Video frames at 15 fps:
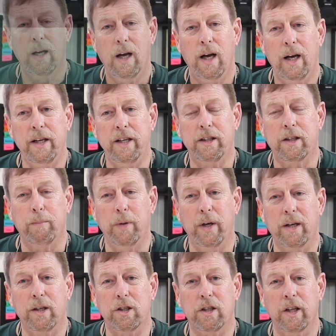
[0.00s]
I think the
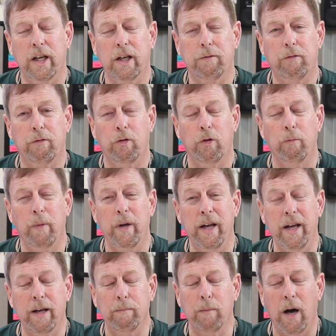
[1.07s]
biggest thing for
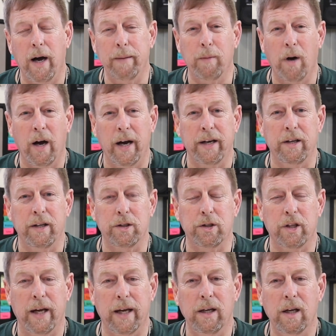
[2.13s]
me in my mind is
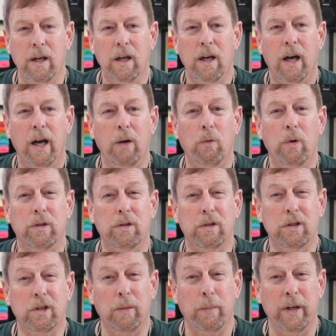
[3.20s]
that I want
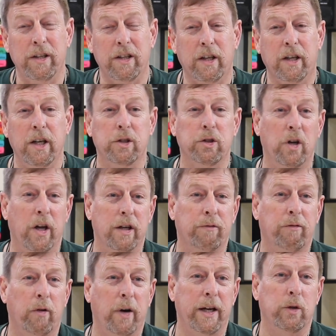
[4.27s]
somebody that kids are not
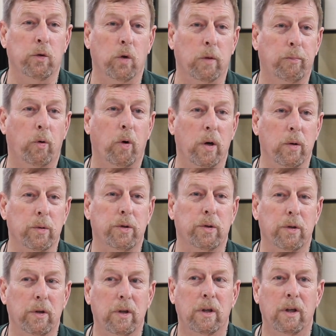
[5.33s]
afraid to
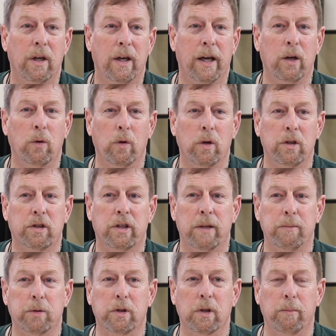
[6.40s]
approach. I don't want to
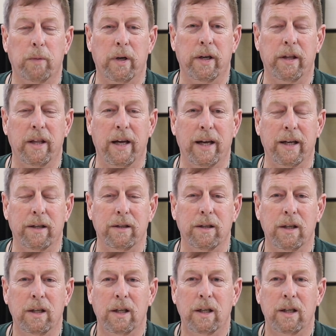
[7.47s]
seem somebody that
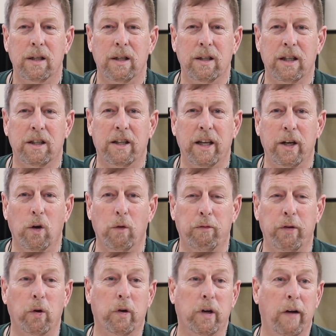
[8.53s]
they don't
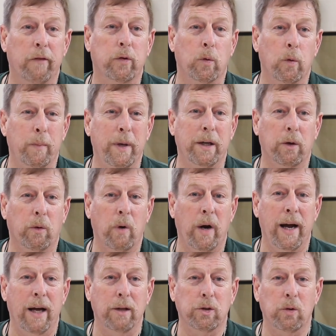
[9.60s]
feel comfortable being
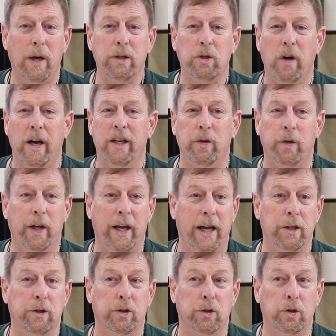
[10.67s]
around, so I try to
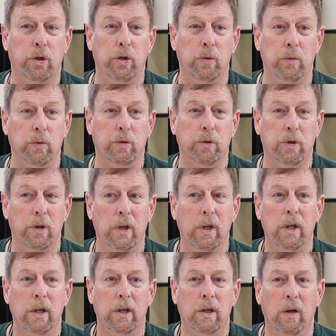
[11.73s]
engage the students.
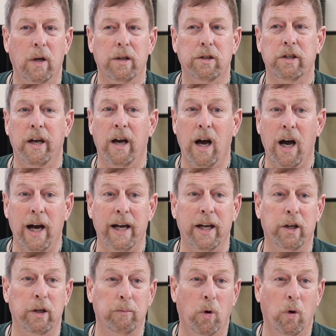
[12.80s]
You know, I say, hi,
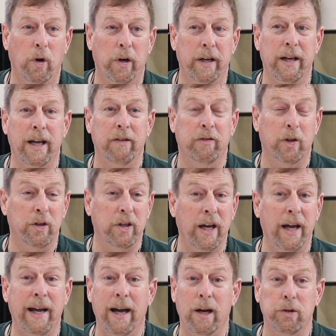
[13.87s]
good morning, have a good
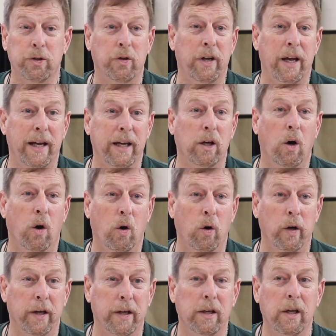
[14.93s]
day, how's your day
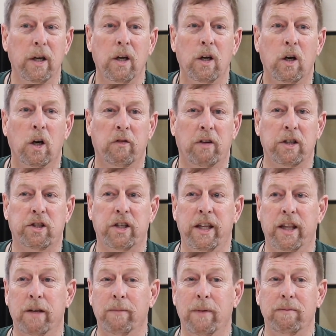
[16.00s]
going? Or if I see
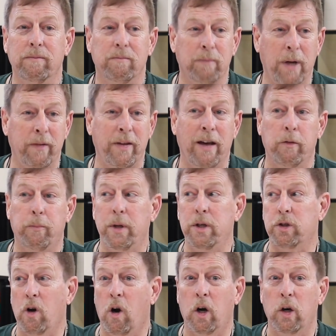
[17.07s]
them, maybe they have a
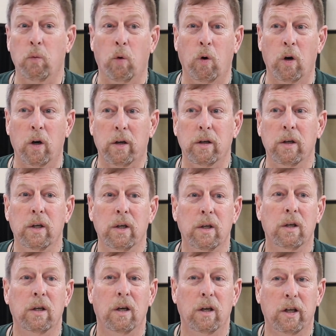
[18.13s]
piece of artwork,
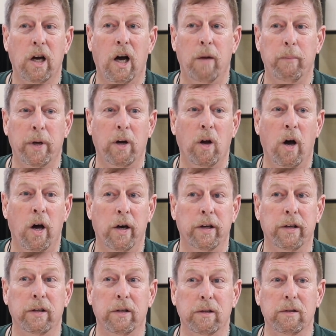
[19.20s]
comment on
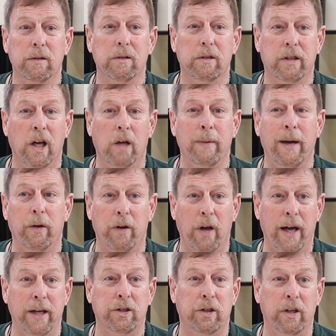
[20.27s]
it and tell them how
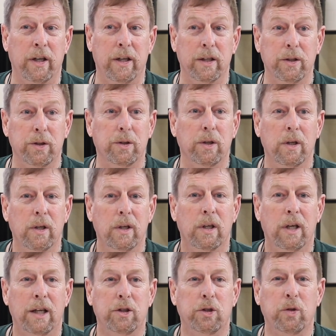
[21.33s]
nice it is.
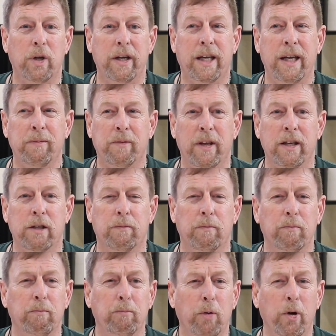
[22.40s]
I just try to keep things
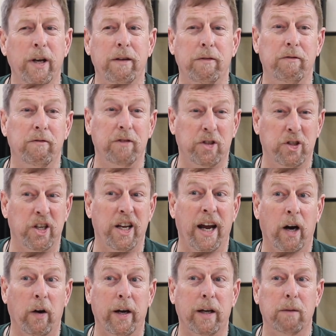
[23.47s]
pretty
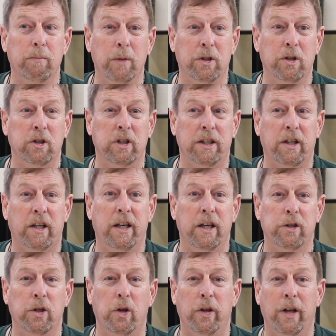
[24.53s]
generic, but just let the
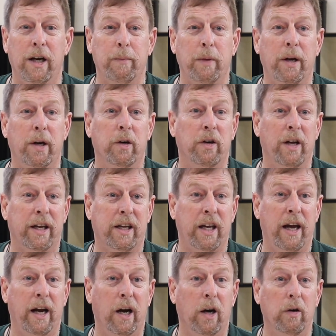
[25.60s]
kids know that I'm here and I
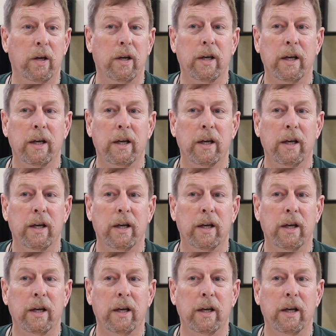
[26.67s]
care.